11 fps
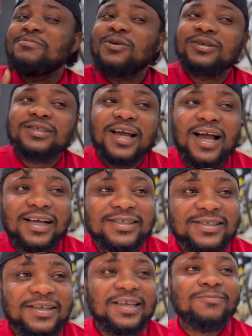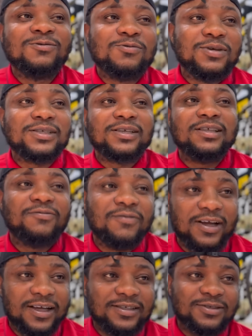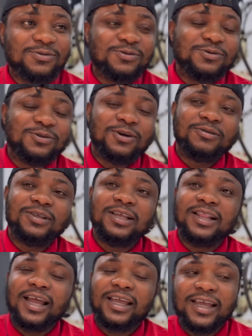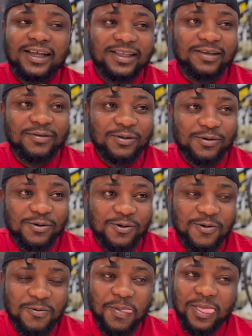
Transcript: much as even Whiskey fans who do not really like Davido,